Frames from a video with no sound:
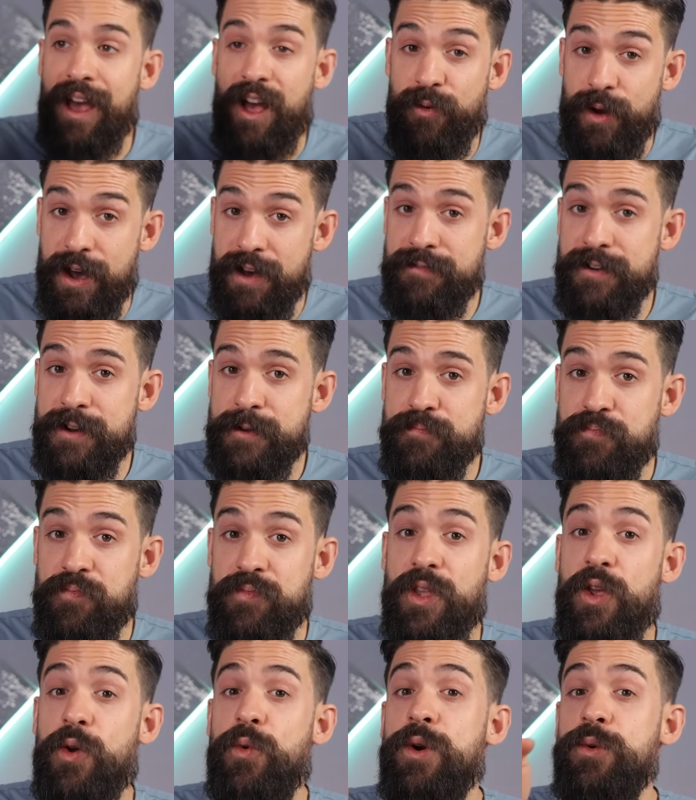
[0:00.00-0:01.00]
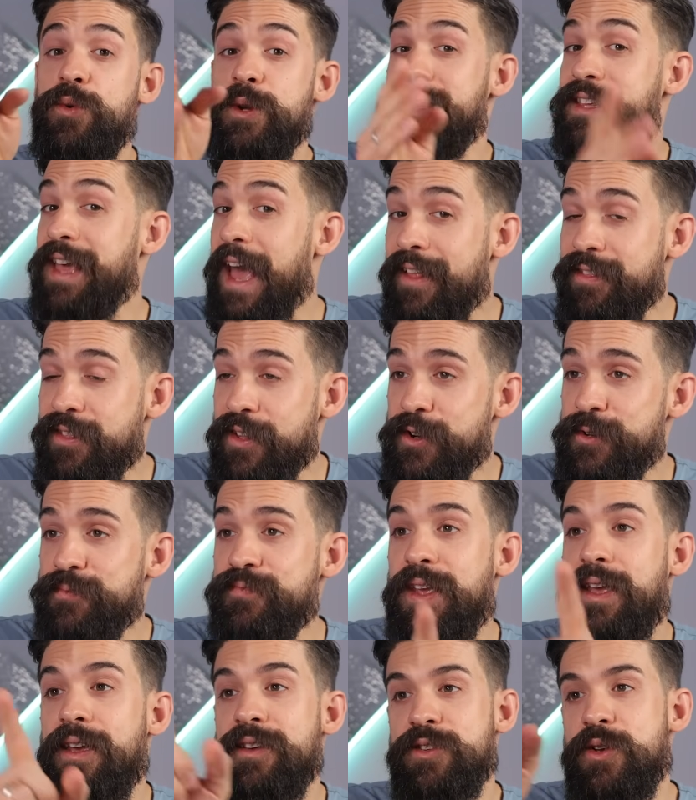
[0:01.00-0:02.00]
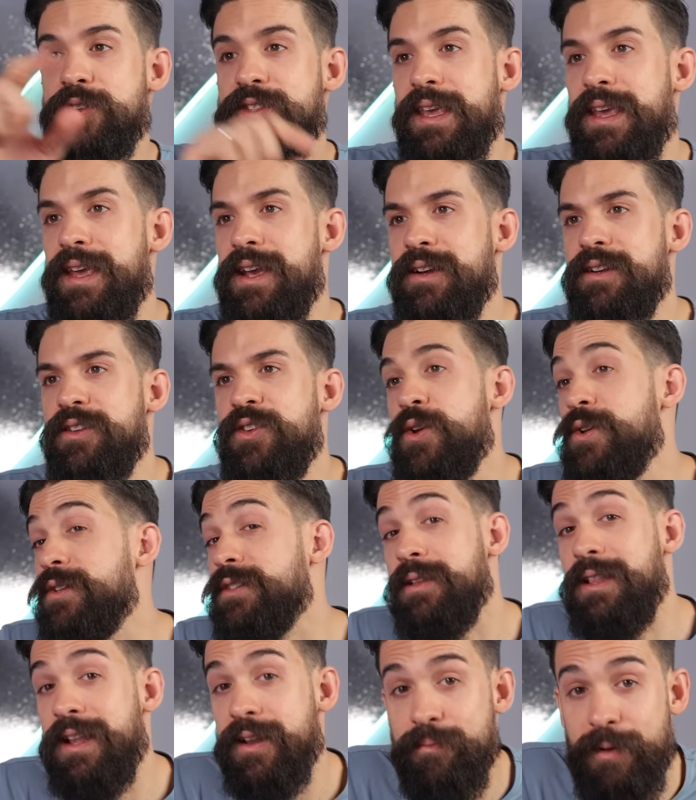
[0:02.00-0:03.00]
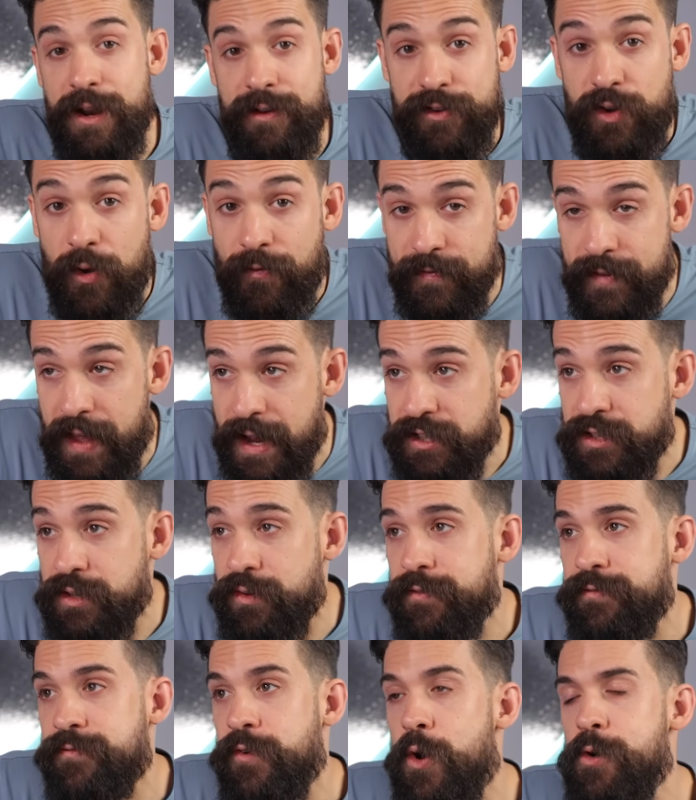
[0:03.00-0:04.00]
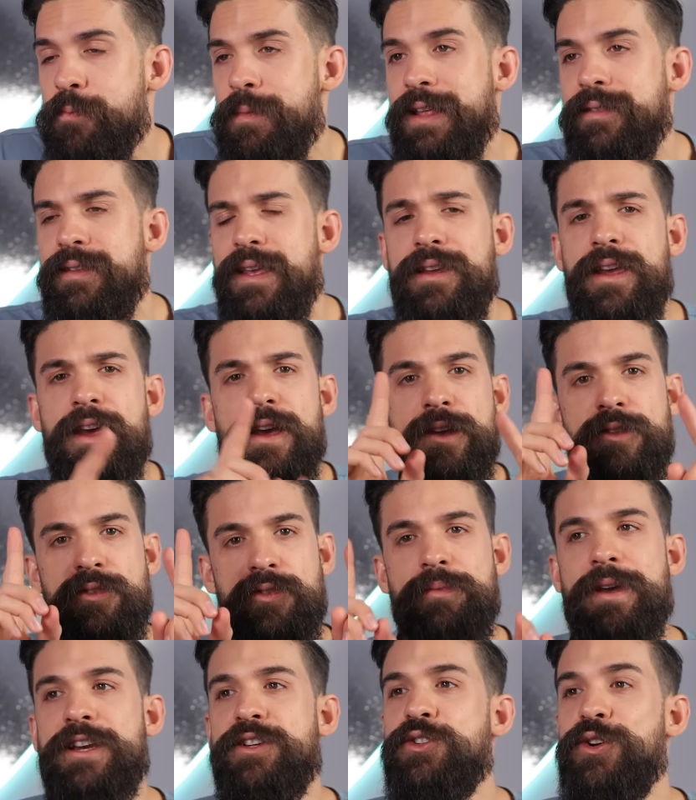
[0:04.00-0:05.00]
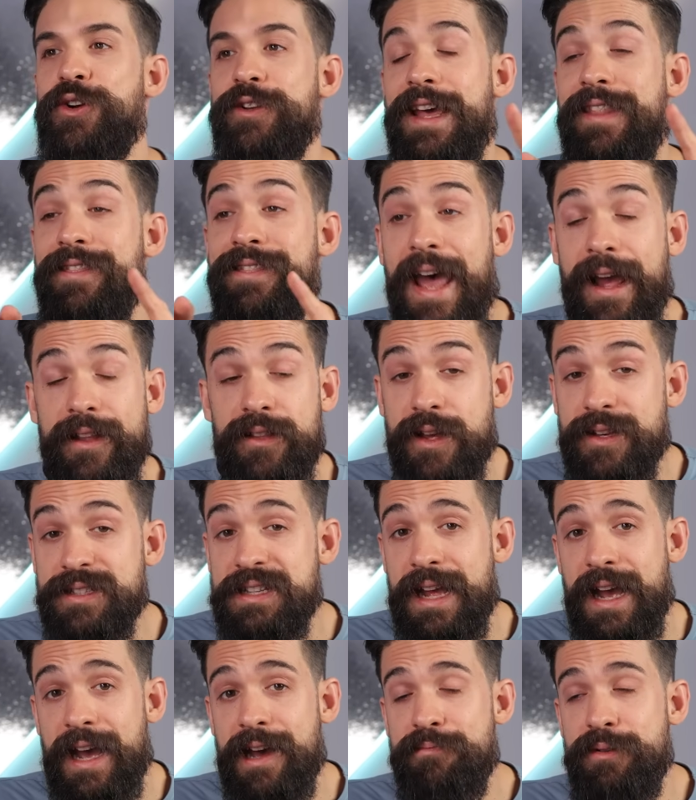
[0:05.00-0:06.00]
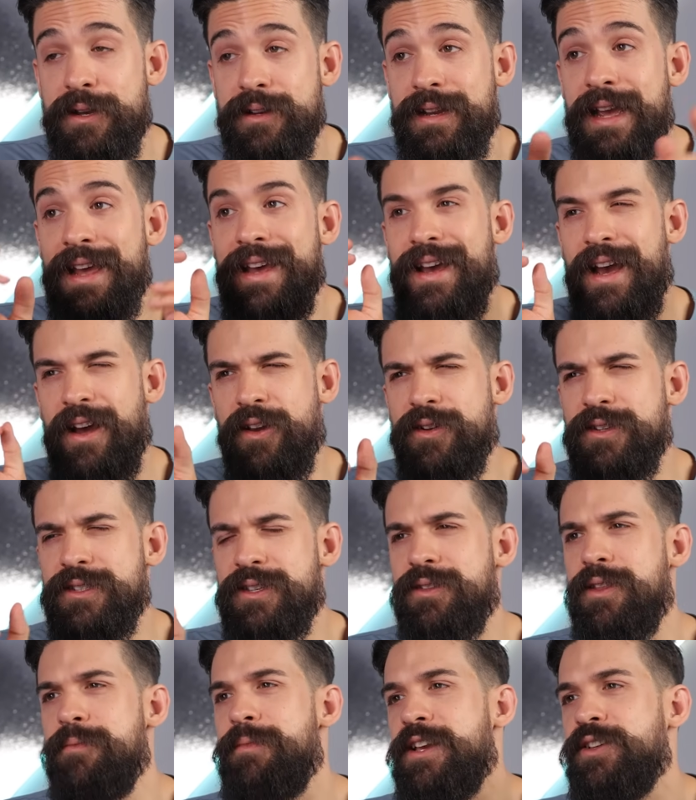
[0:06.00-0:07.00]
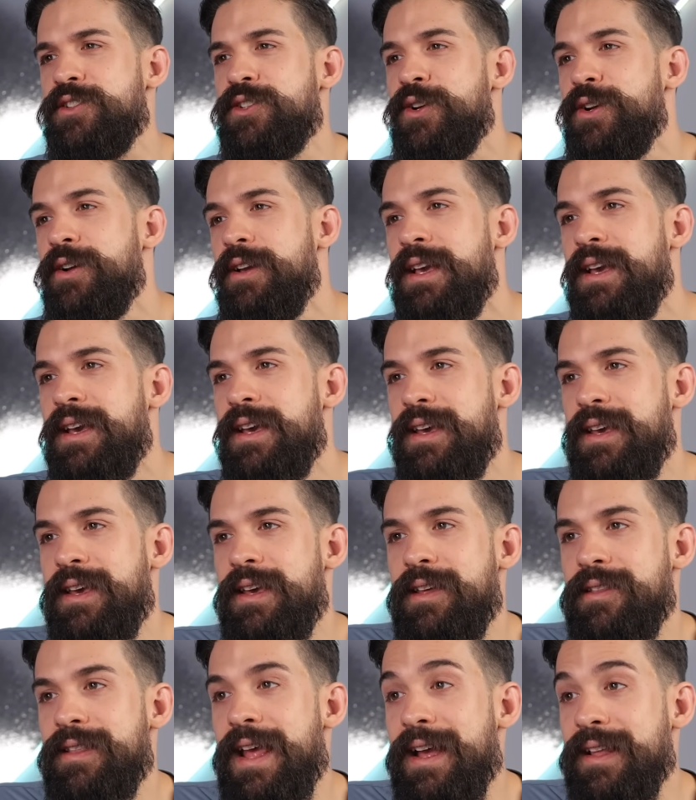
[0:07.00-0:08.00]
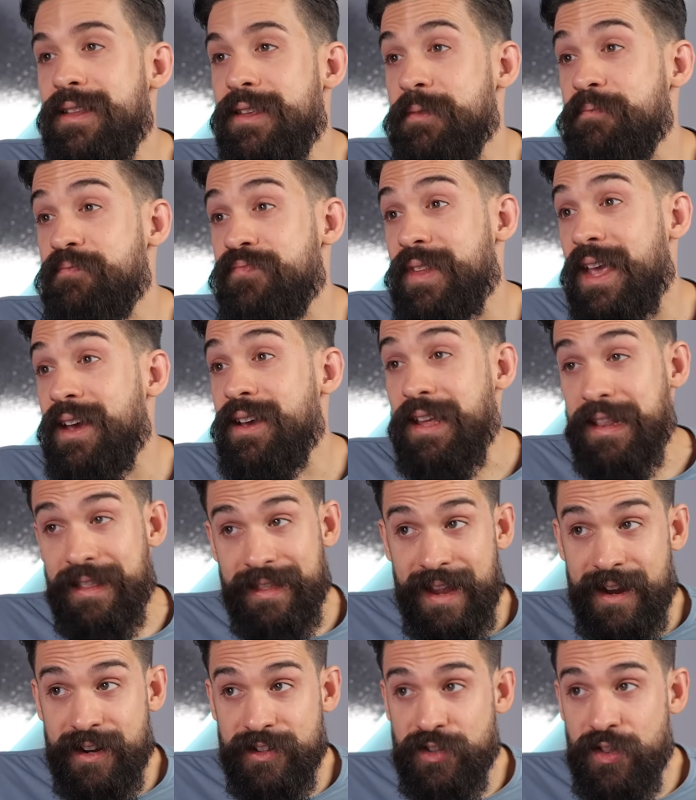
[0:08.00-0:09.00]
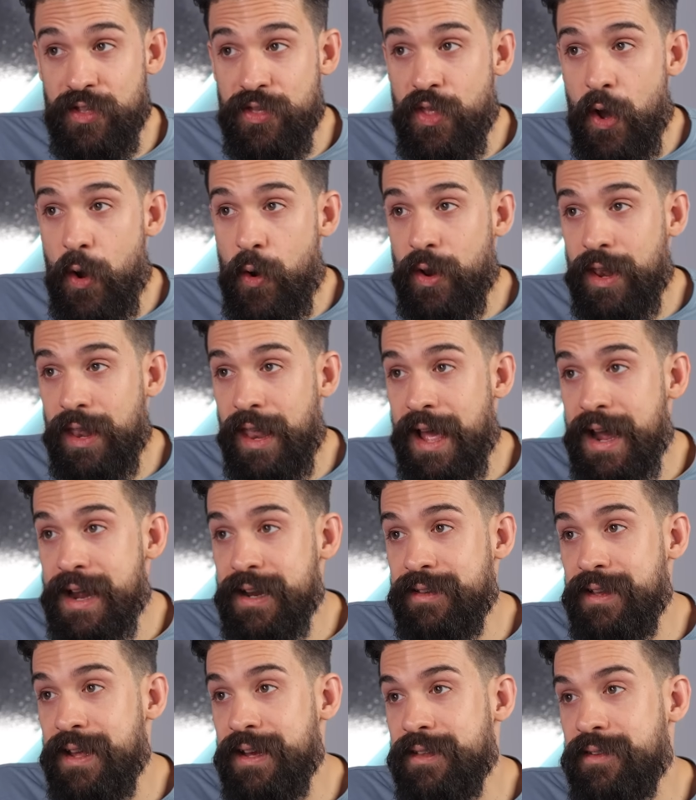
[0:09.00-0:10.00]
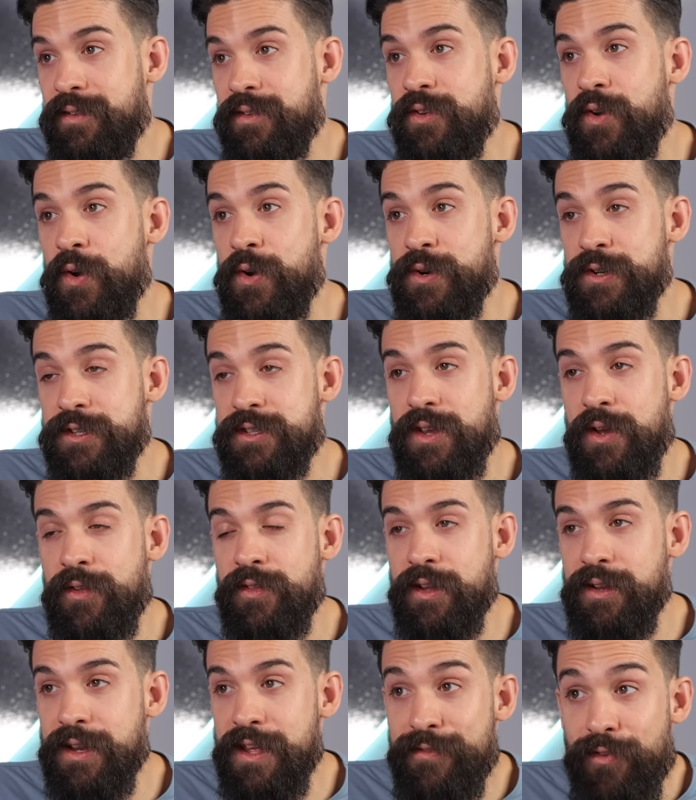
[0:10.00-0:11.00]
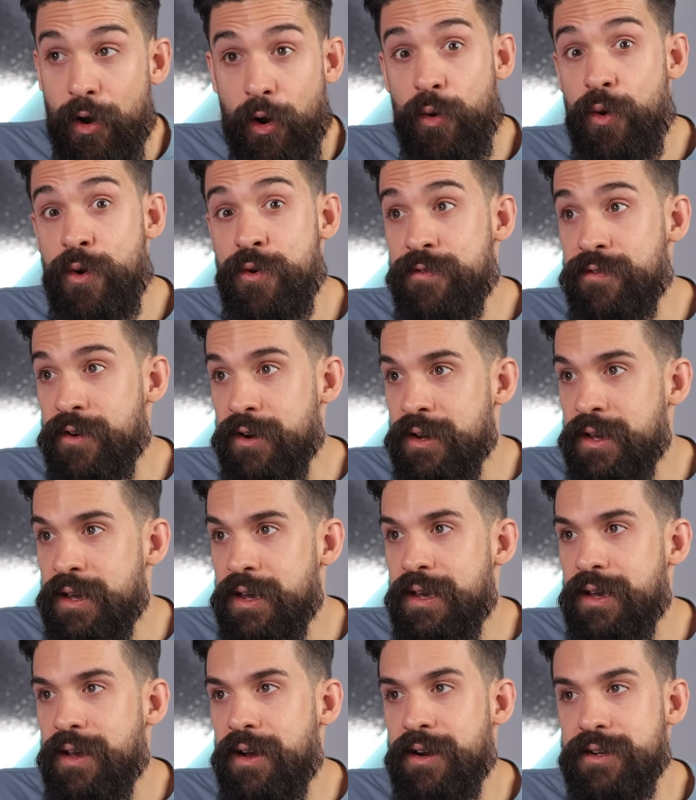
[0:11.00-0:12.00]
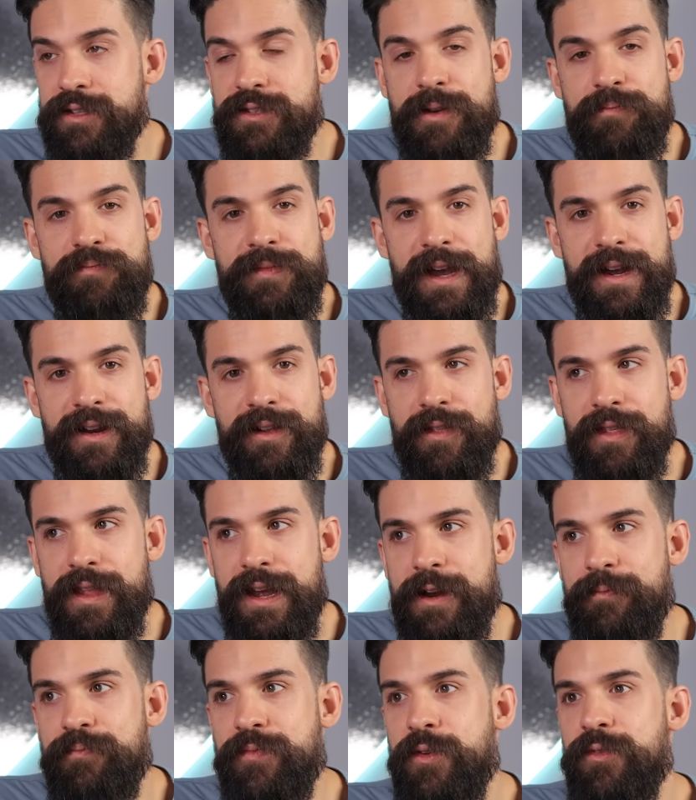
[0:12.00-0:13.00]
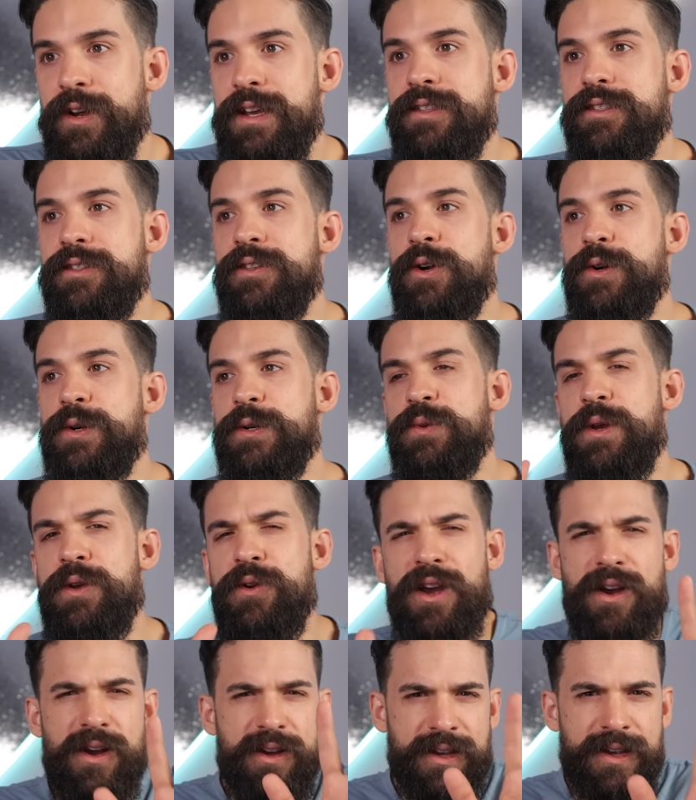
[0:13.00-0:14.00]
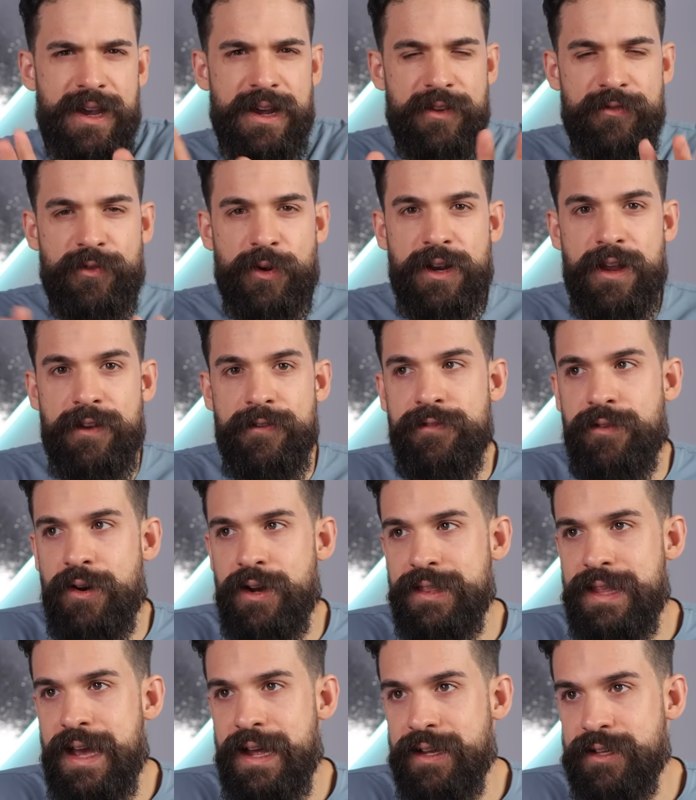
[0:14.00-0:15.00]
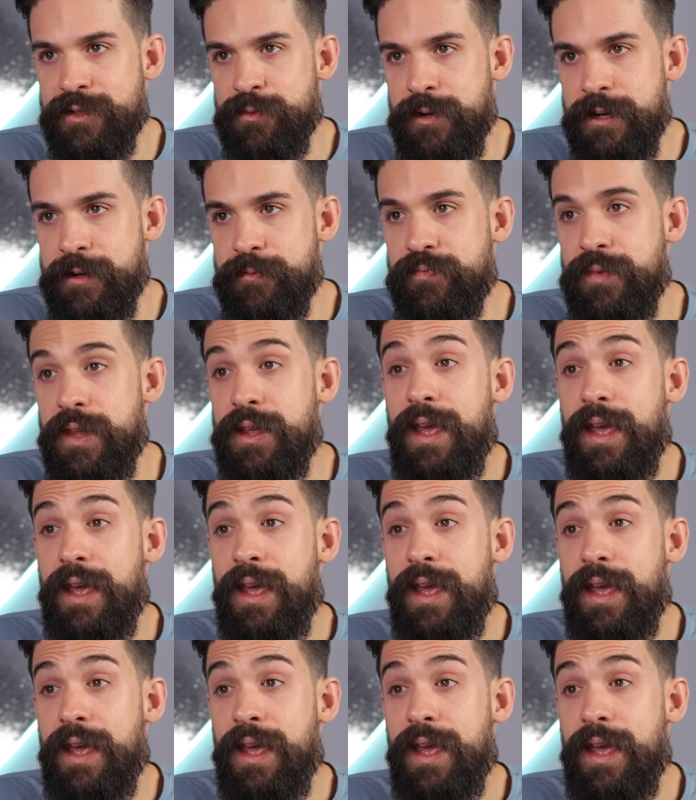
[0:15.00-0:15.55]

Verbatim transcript: However, what we can do is also here use a little bit of conditional formatting to make sure that that doesn't happen and also to make sure that uh, there's no line that goes underneath or over our subtitle there, right? So we kind of want to avoid that as well.